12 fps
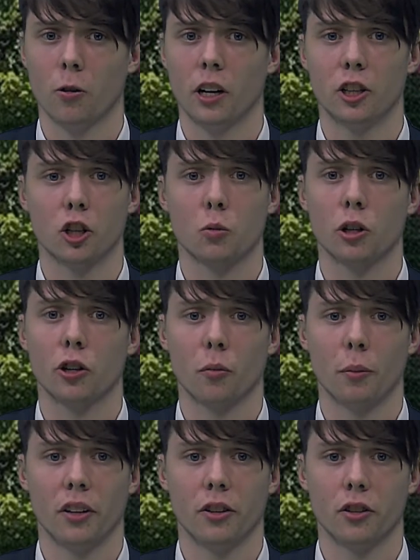I just want to
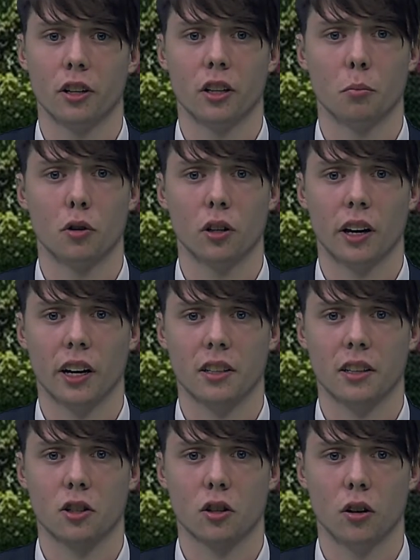remind you that at
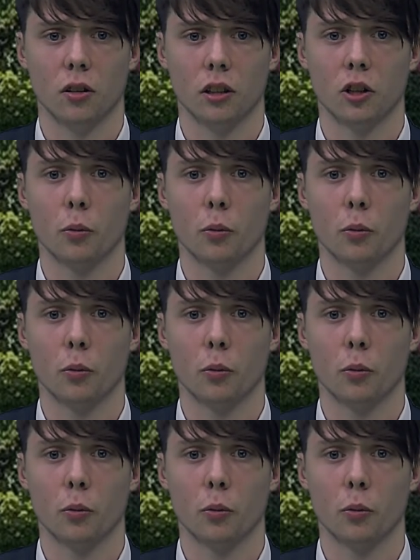Broadcasting Scotland